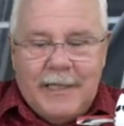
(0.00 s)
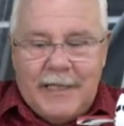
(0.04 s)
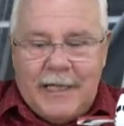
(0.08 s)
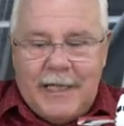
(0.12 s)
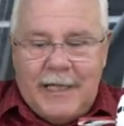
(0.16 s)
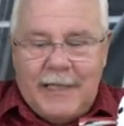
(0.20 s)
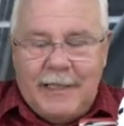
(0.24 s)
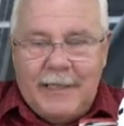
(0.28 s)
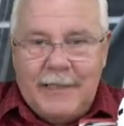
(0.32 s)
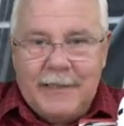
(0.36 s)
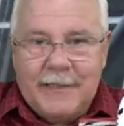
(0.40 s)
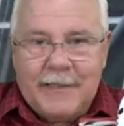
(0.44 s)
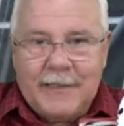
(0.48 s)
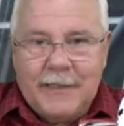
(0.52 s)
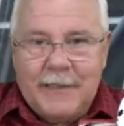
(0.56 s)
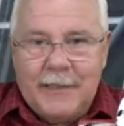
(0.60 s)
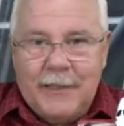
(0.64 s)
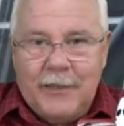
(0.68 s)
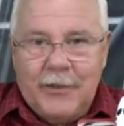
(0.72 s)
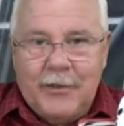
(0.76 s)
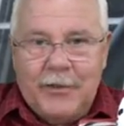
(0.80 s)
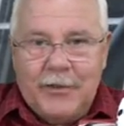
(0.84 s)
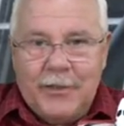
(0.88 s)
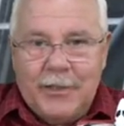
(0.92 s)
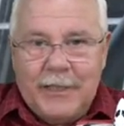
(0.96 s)
and he's
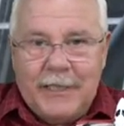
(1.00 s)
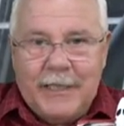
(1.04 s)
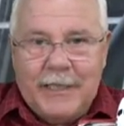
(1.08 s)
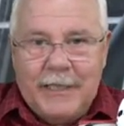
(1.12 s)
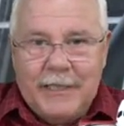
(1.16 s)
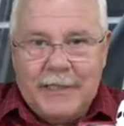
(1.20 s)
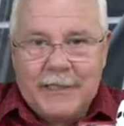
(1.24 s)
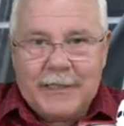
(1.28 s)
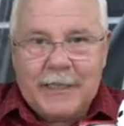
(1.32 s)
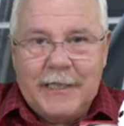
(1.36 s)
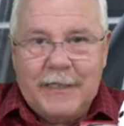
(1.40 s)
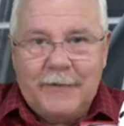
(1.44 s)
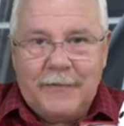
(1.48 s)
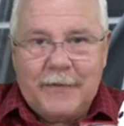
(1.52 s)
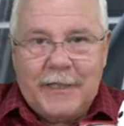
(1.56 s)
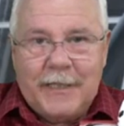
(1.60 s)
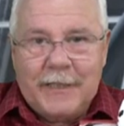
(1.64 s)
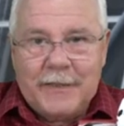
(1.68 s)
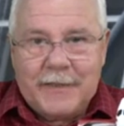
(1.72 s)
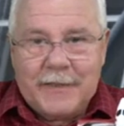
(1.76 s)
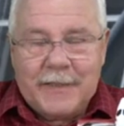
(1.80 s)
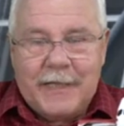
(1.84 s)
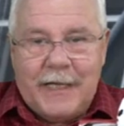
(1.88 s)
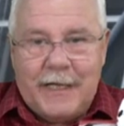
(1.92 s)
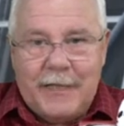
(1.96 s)
sitting on his
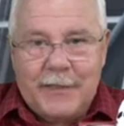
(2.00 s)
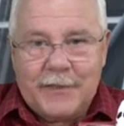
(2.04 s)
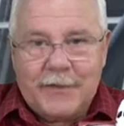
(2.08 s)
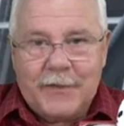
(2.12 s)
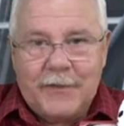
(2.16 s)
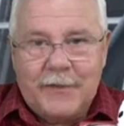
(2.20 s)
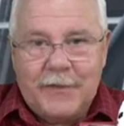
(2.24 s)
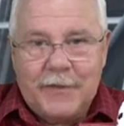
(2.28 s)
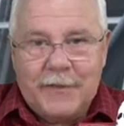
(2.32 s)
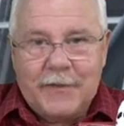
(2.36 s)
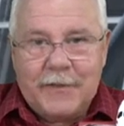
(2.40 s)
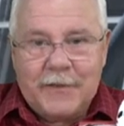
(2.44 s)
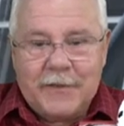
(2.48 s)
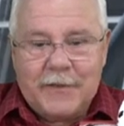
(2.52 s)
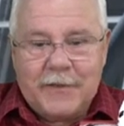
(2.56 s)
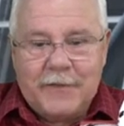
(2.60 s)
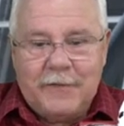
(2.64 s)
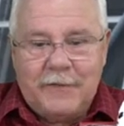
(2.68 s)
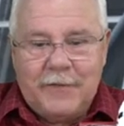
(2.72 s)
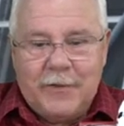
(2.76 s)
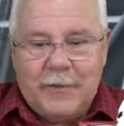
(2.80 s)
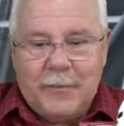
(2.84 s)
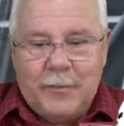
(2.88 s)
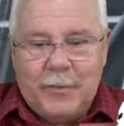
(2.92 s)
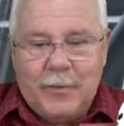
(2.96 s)
left-hand side, so this is a
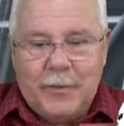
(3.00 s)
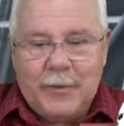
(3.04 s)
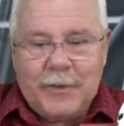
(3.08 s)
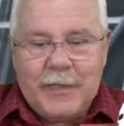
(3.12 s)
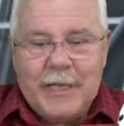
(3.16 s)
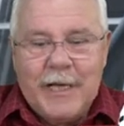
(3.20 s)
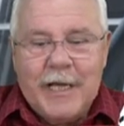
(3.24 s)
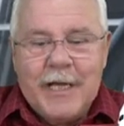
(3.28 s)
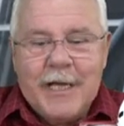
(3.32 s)
VIC port.